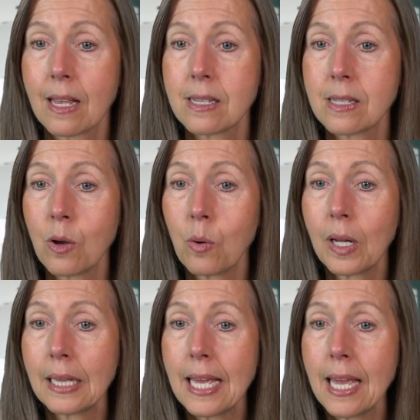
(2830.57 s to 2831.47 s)
So
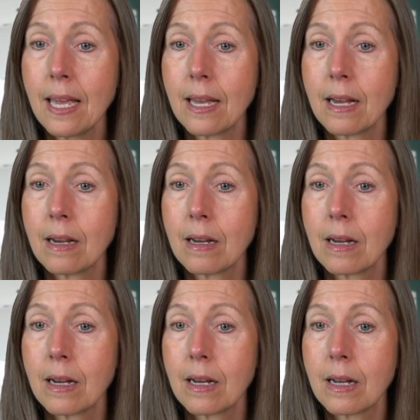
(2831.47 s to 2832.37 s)
Klee,
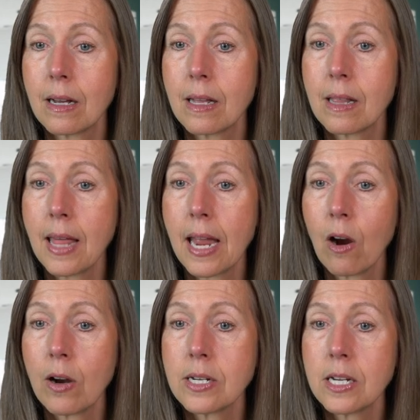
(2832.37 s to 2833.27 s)
they
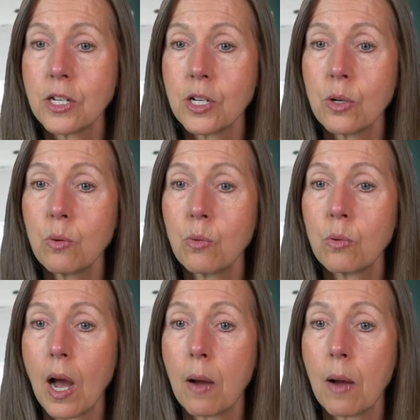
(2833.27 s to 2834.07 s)
are tissue.